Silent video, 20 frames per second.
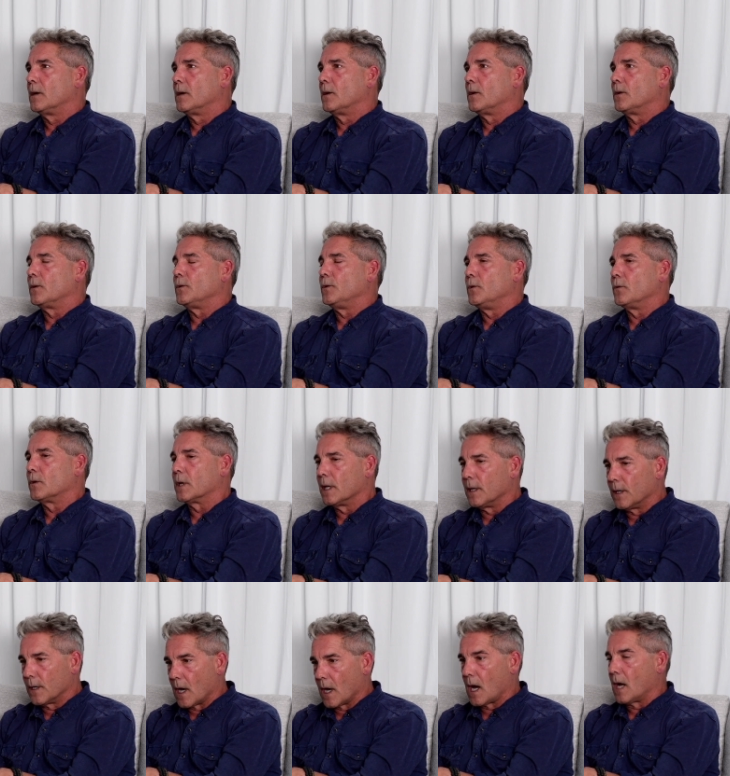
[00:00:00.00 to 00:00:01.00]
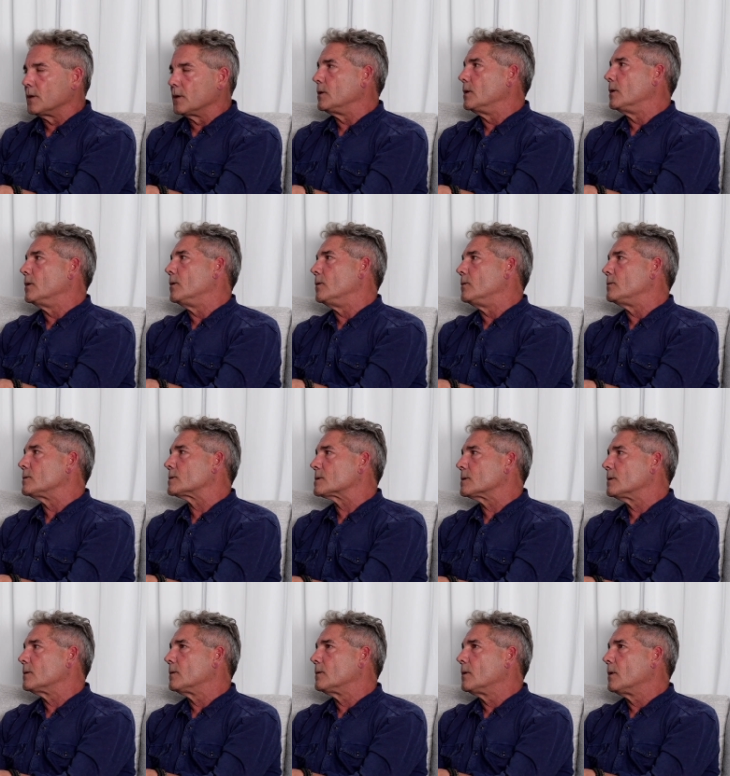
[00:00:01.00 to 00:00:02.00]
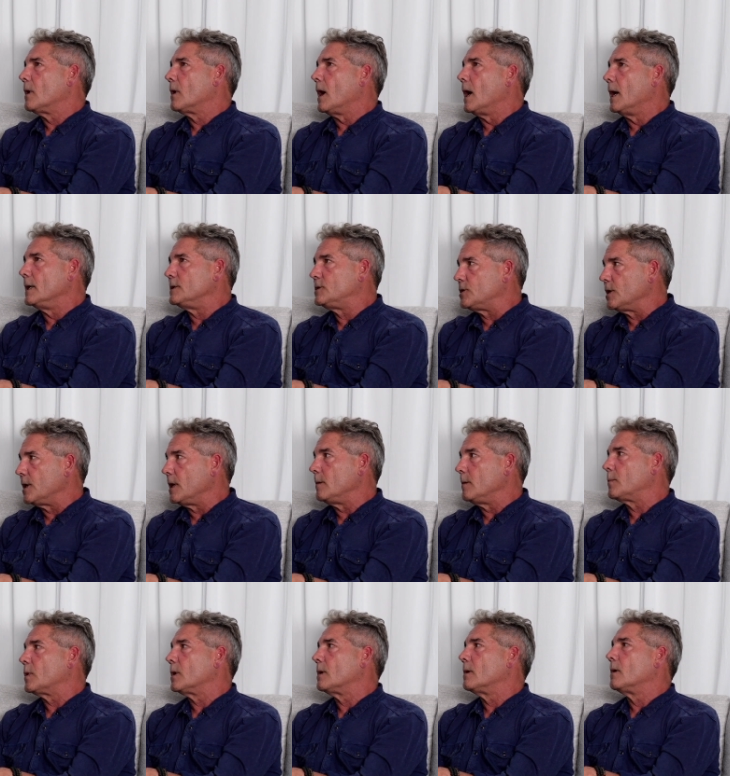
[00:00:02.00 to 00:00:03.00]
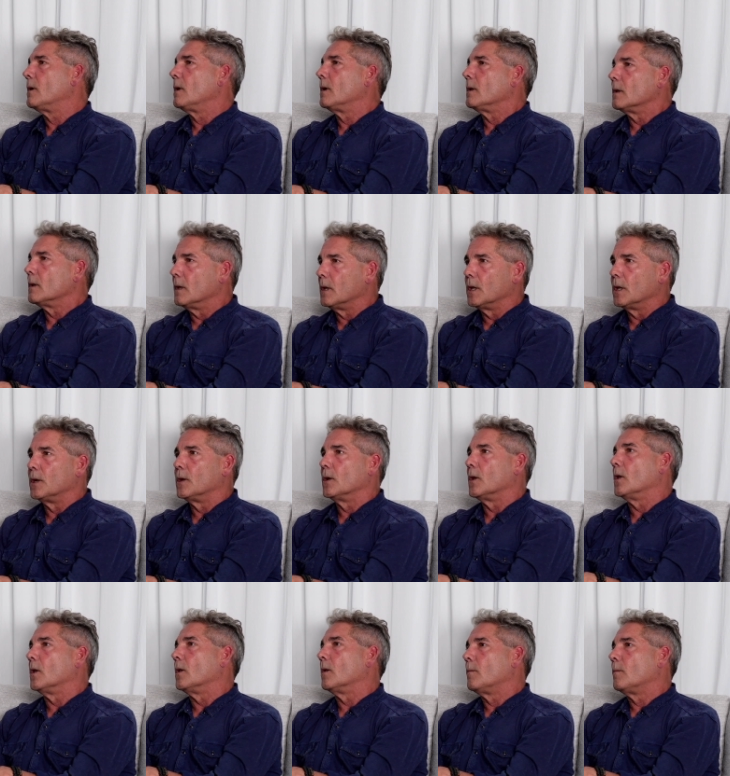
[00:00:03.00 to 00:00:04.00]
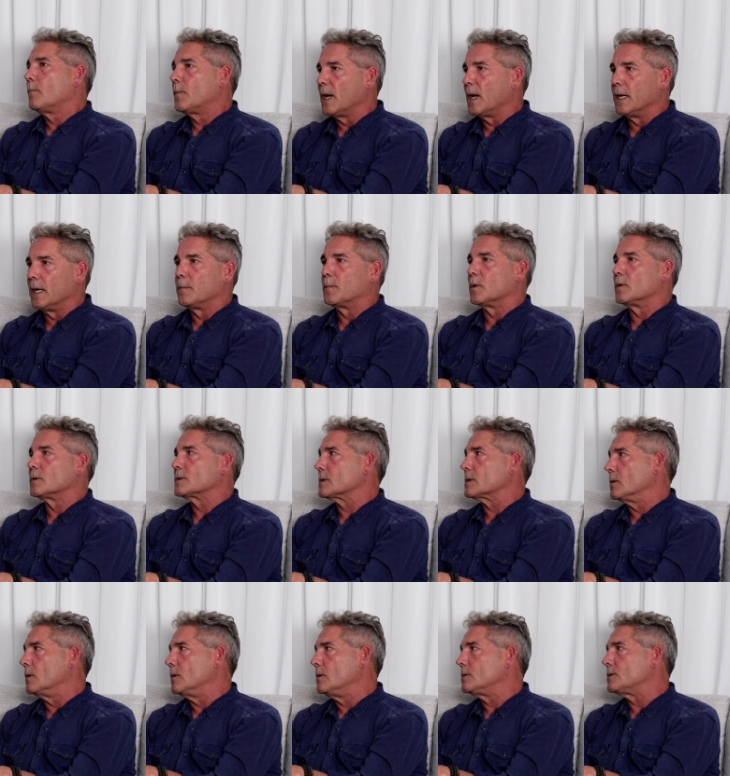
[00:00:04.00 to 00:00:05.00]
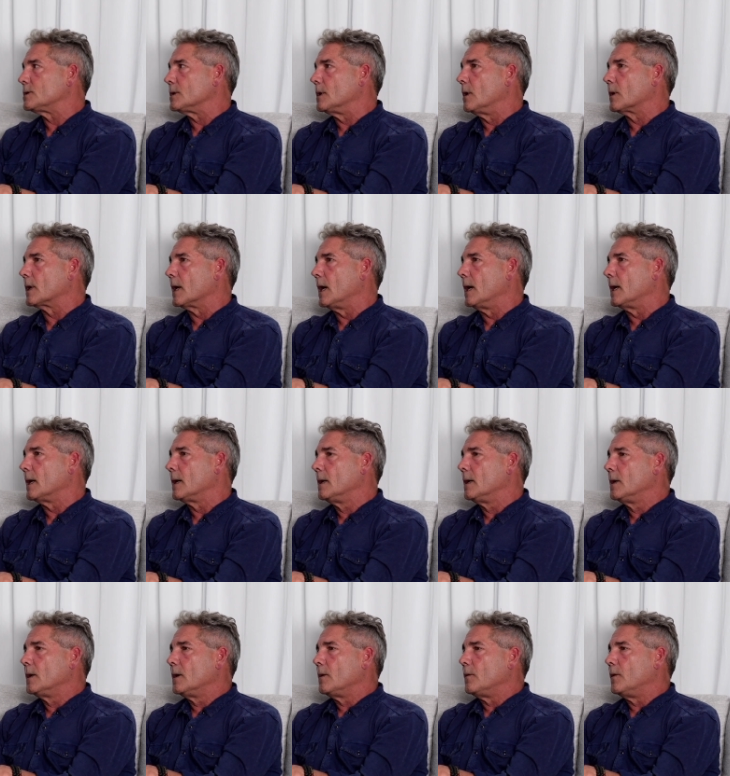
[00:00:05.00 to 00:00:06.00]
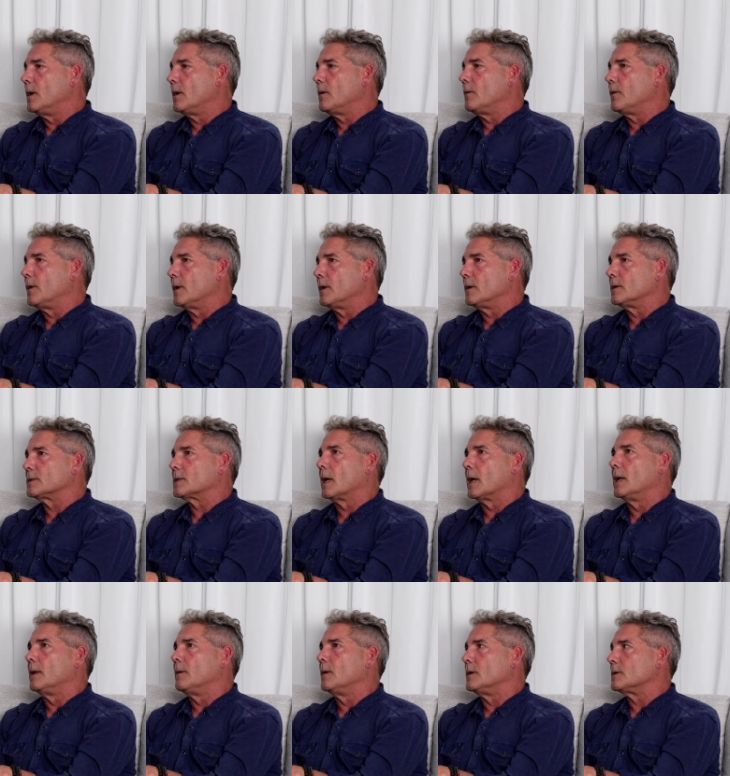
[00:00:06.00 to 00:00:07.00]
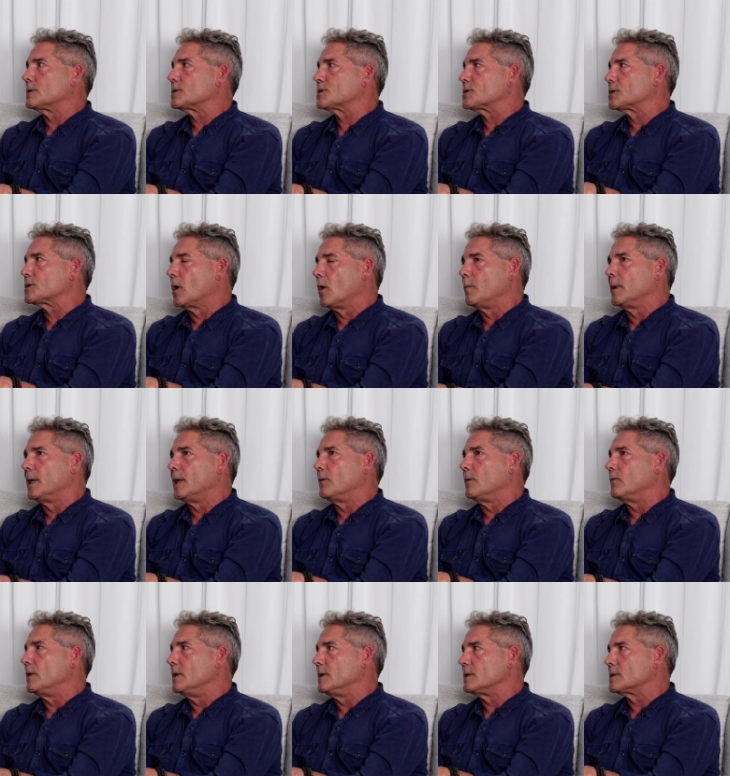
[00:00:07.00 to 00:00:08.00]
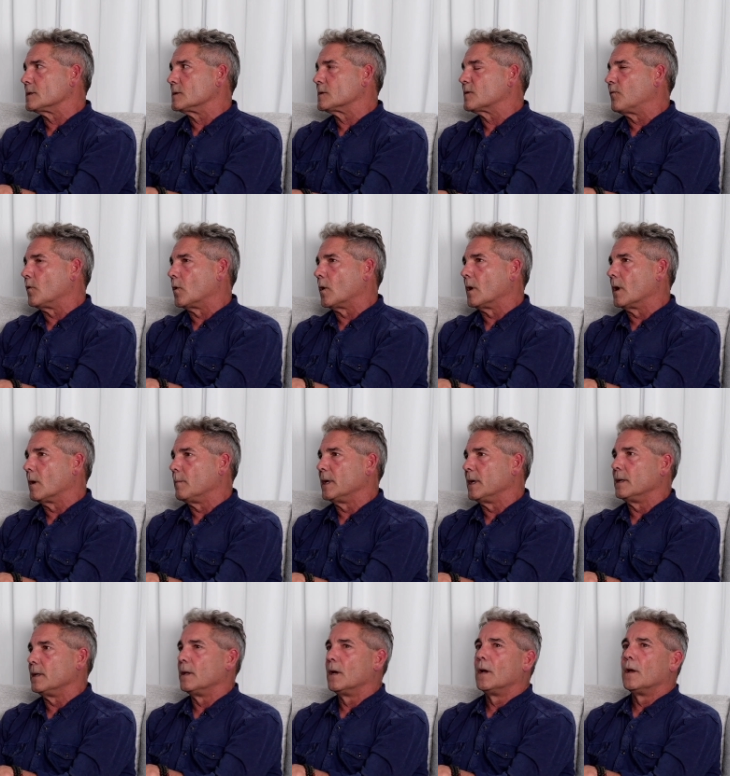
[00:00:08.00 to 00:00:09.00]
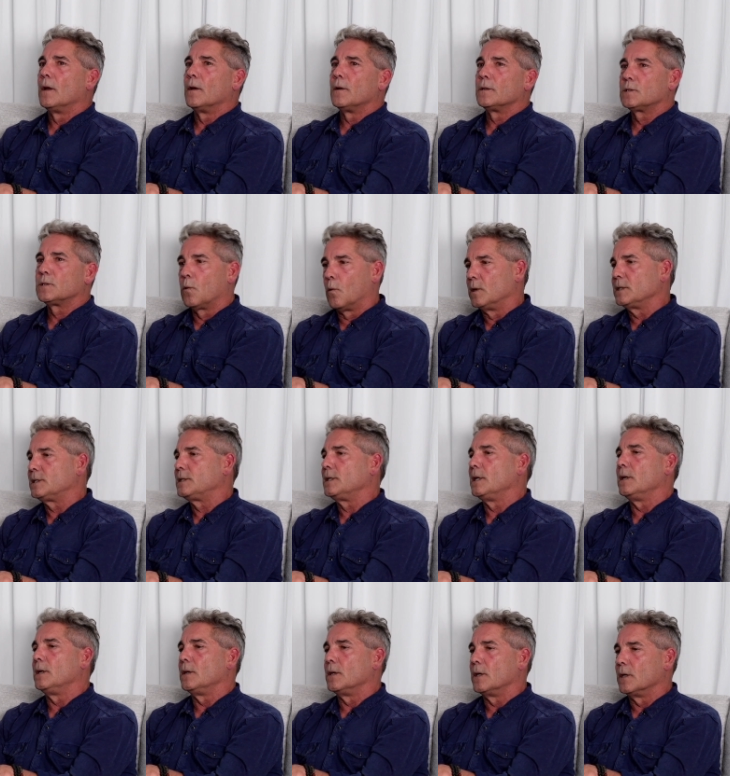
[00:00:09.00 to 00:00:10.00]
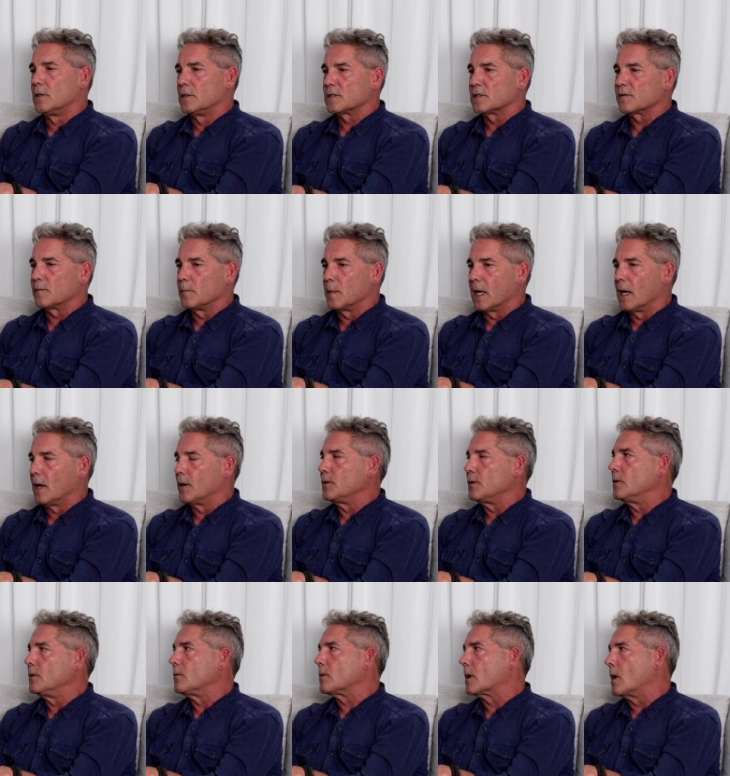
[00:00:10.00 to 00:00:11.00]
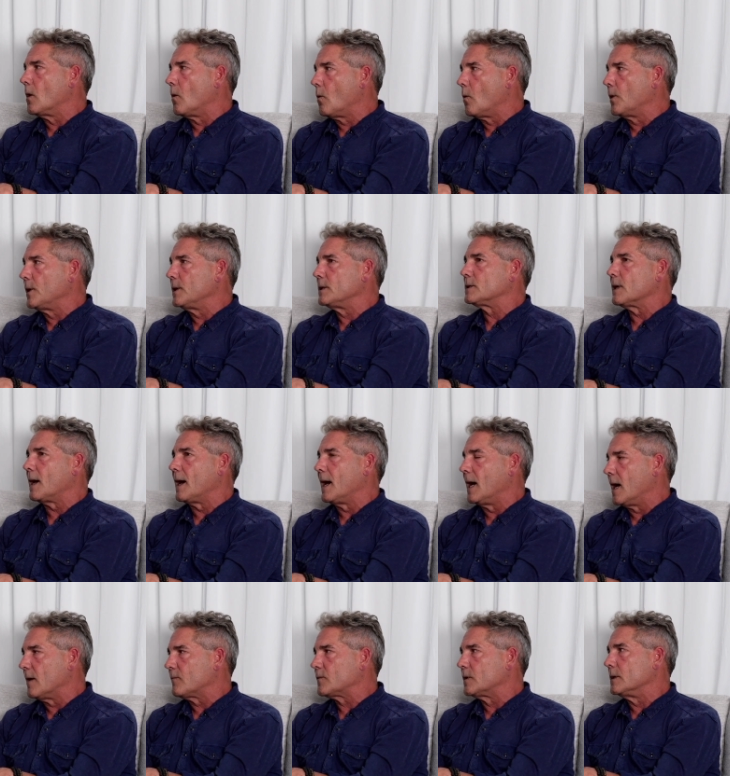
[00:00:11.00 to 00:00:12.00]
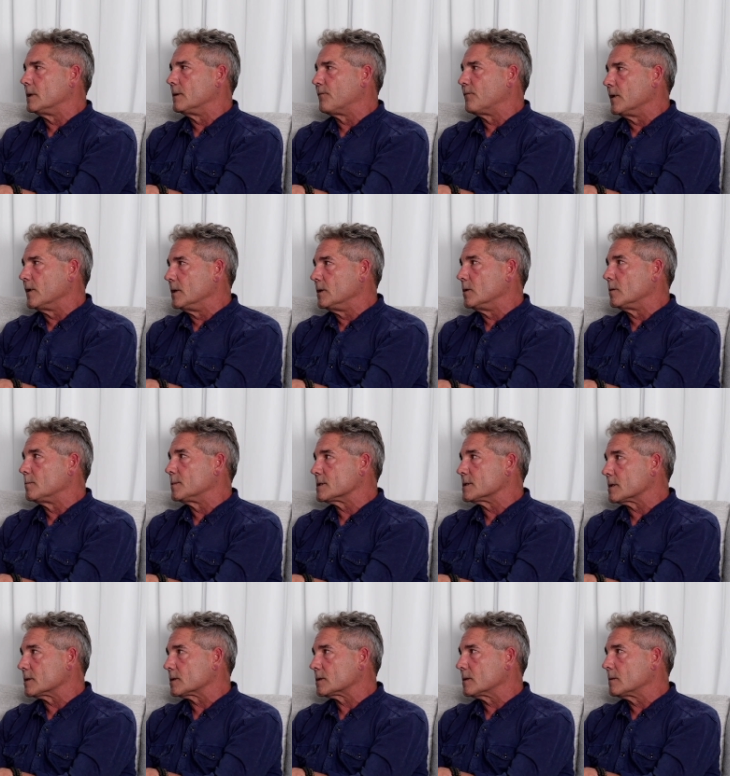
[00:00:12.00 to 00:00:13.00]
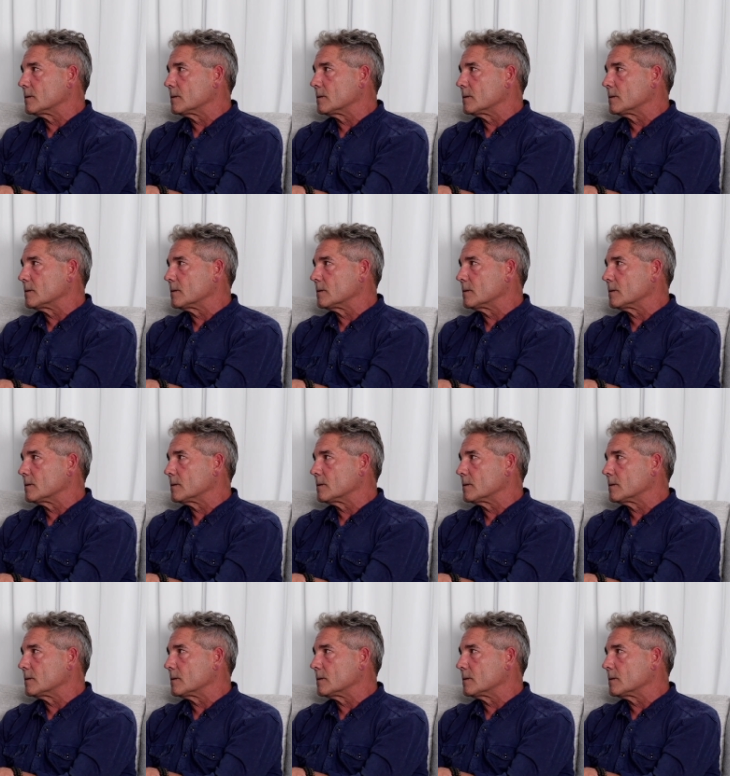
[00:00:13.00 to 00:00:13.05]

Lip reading: you cannot use a cheap little paper solution, okay? There's so many reasons for it. I mean, 20 years from now, you are going to have to defend your position.